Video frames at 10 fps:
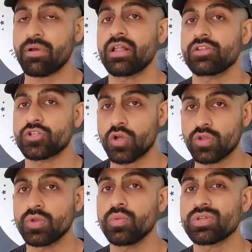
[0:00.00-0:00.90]
kind of show
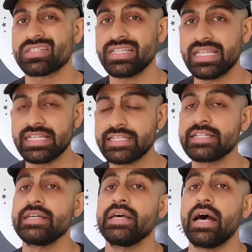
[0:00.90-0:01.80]
you what's
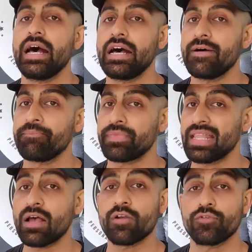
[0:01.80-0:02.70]
needed.
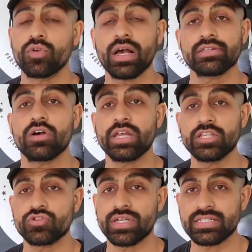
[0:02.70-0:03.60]
Now, if you guys are
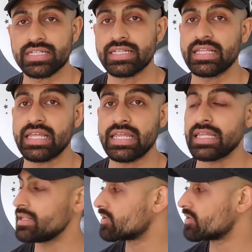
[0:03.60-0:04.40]
interested in